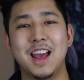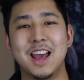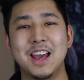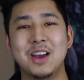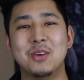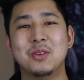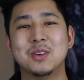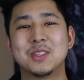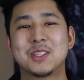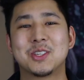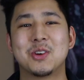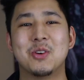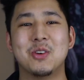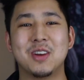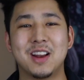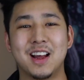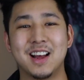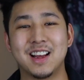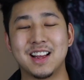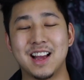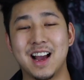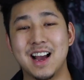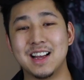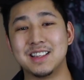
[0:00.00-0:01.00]
Hey, what's going
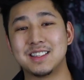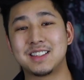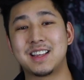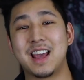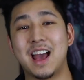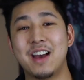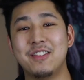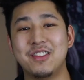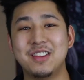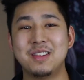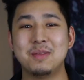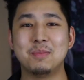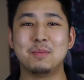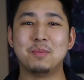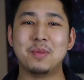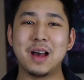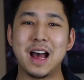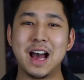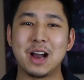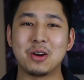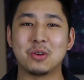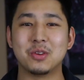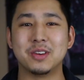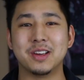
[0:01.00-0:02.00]
on guys? Kevin
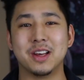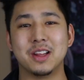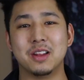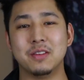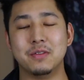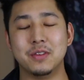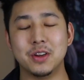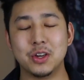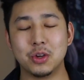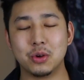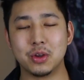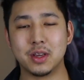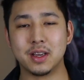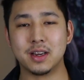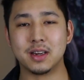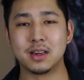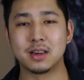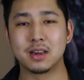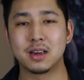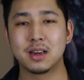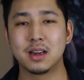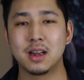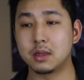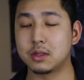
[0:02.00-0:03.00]
back with another video
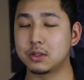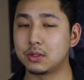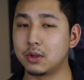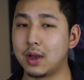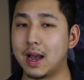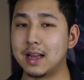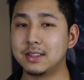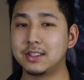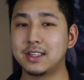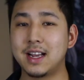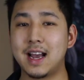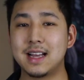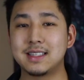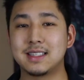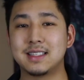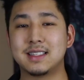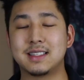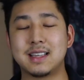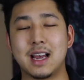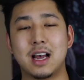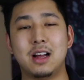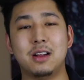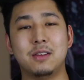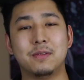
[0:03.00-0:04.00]
here. So as you guys
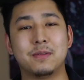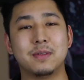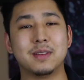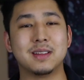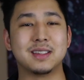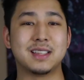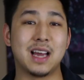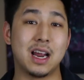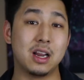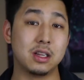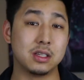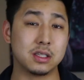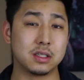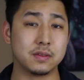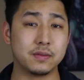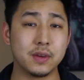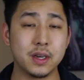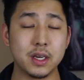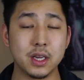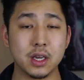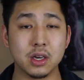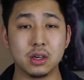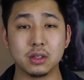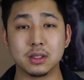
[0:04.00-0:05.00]
can tell from the title of this
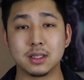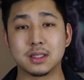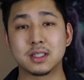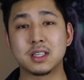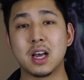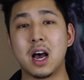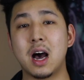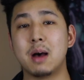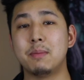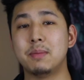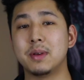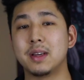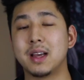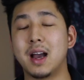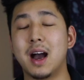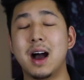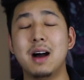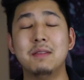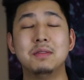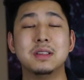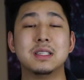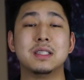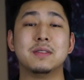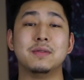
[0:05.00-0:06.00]
video, the topic
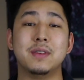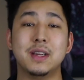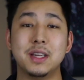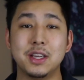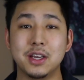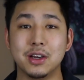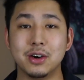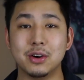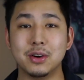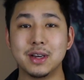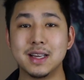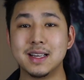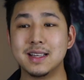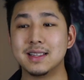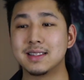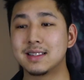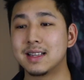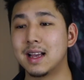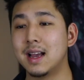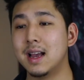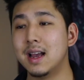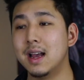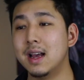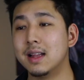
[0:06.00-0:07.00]
of this video
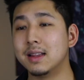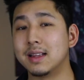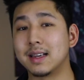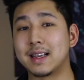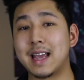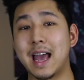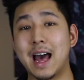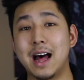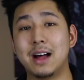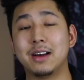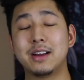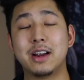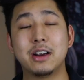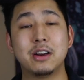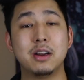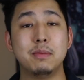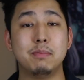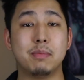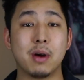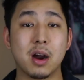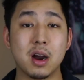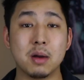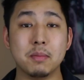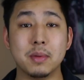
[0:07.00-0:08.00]
is the
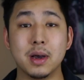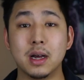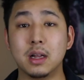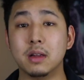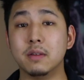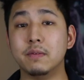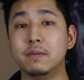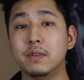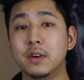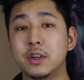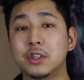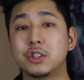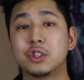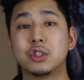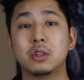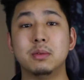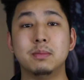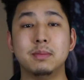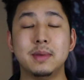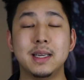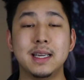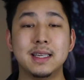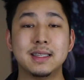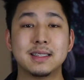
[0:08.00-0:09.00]
Calgary Barbell
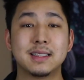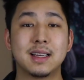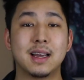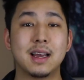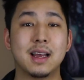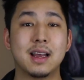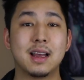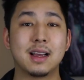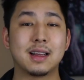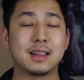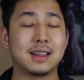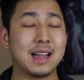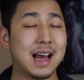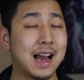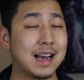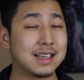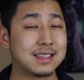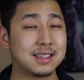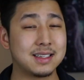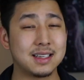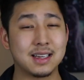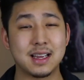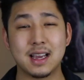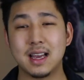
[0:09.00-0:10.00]
Virtual Meet
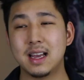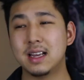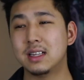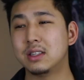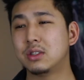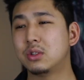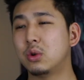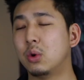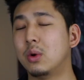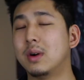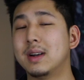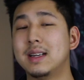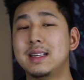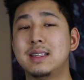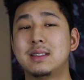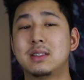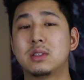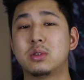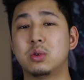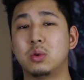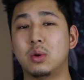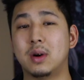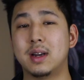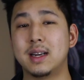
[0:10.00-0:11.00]
Classic
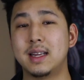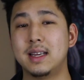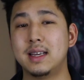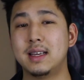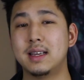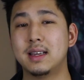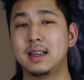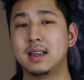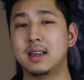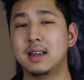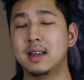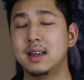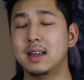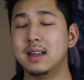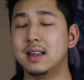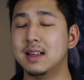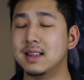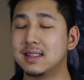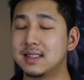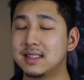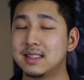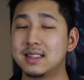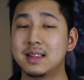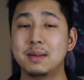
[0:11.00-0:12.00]
2020.
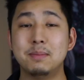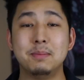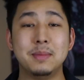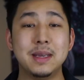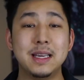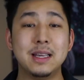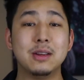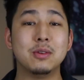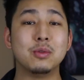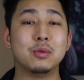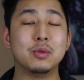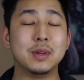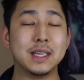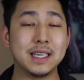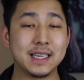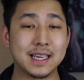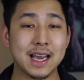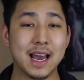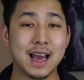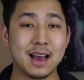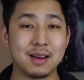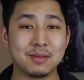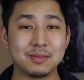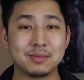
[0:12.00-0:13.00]
This is the meet
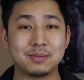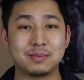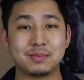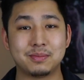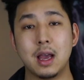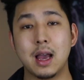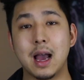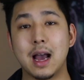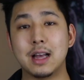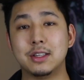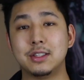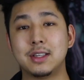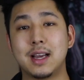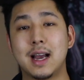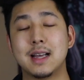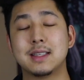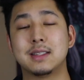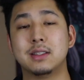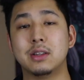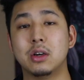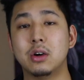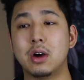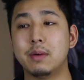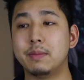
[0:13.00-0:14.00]
recap. As you
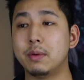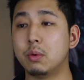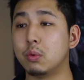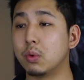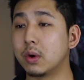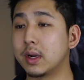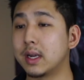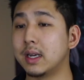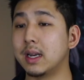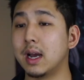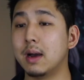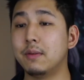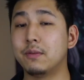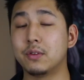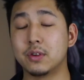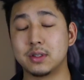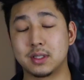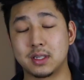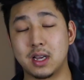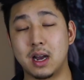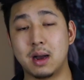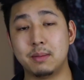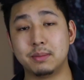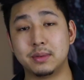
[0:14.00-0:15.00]
guys know, I've been working out for
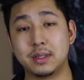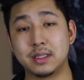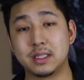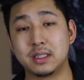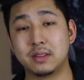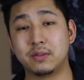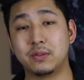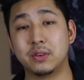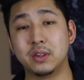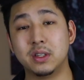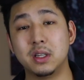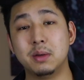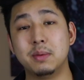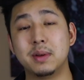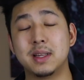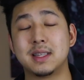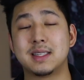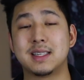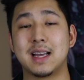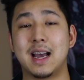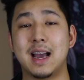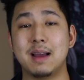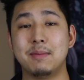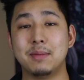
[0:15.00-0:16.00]
this competition for a little
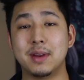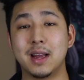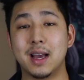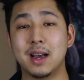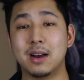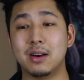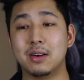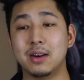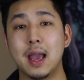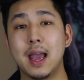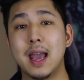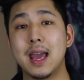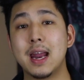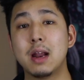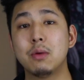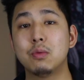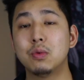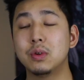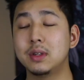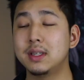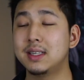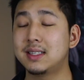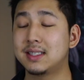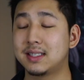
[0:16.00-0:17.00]
bit of time now, and
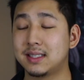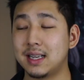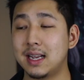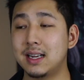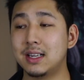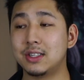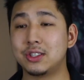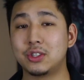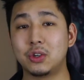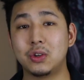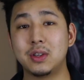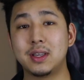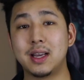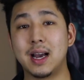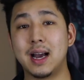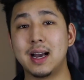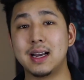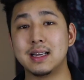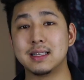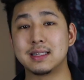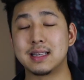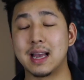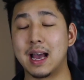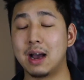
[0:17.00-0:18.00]
I'm really excited to show you
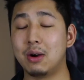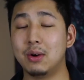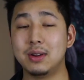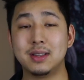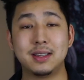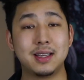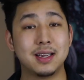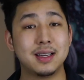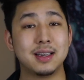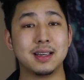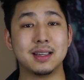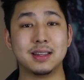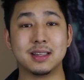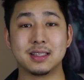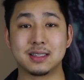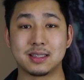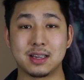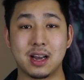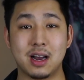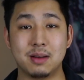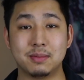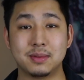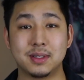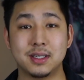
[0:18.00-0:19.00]
guys how I did in this
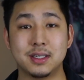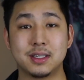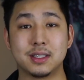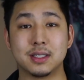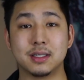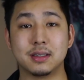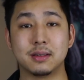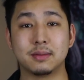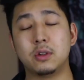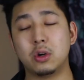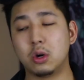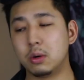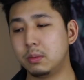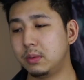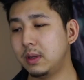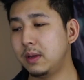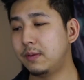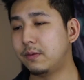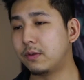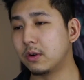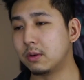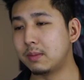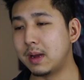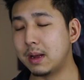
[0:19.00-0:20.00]
competition.
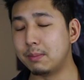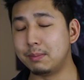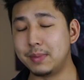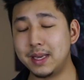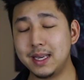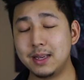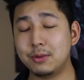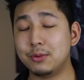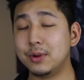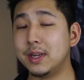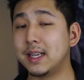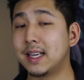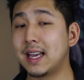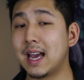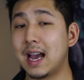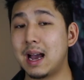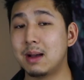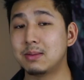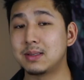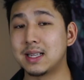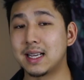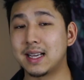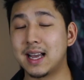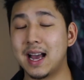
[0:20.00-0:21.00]
Normally for my meet
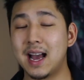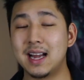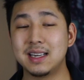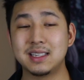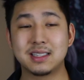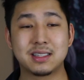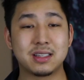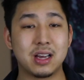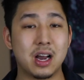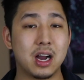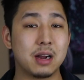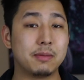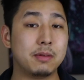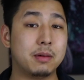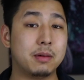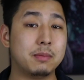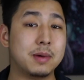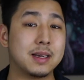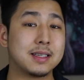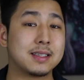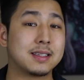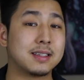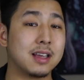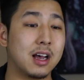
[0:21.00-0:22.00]
recaps, I kind of just talk about
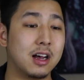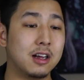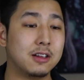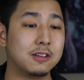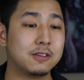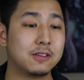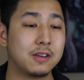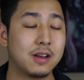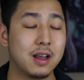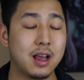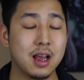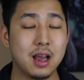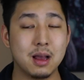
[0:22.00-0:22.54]
myself,